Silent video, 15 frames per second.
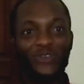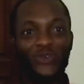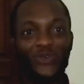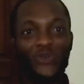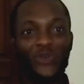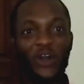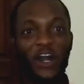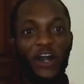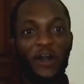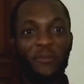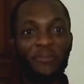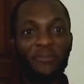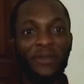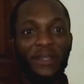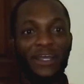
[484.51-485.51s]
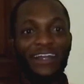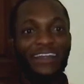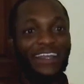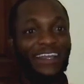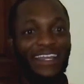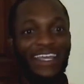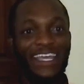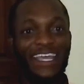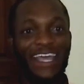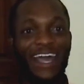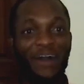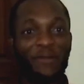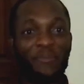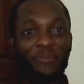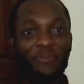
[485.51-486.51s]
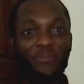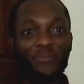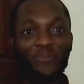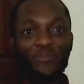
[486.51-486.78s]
to um, really um,